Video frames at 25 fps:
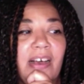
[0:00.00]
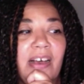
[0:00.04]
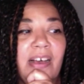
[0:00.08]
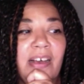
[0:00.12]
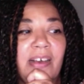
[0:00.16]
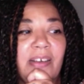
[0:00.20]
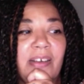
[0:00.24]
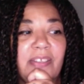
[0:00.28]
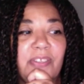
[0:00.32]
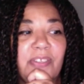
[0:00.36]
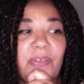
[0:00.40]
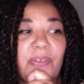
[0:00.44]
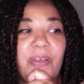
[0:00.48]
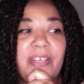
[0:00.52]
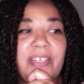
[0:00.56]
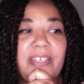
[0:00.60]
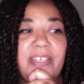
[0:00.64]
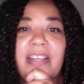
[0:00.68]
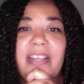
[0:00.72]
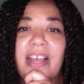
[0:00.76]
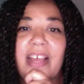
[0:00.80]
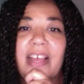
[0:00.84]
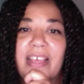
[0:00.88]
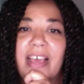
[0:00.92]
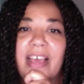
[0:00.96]
So
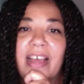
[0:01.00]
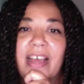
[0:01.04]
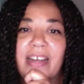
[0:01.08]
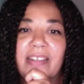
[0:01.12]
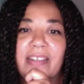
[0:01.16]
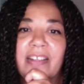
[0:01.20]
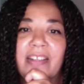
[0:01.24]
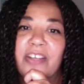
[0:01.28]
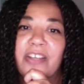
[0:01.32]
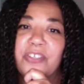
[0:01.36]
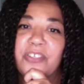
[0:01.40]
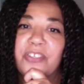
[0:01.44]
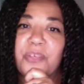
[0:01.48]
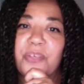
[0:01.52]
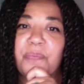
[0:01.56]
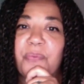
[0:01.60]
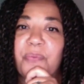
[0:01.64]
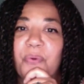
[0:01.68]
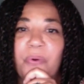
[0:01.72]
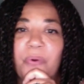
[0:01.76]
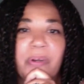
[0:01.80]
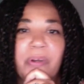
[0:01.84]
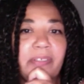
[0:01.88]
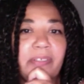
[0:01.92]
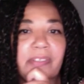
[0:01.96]
I had a lot of
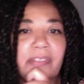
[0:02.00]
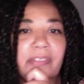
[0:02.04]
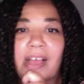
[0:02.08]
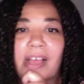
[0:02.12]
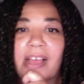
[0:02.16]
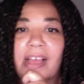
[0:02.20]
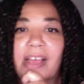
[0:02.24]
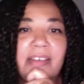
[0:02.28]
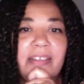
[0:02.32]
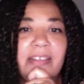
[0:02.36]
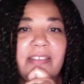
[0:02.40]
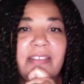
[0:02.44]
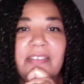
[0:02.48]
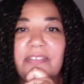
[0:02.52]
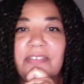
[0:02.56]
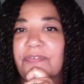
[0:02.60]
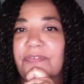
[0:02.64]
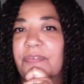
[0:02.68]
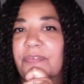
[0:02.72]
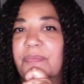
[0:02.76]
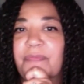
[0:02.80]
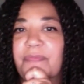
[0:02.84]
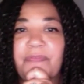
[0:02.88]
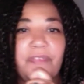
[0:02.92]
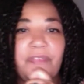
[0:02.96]
support and guidance
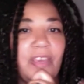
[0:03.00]
from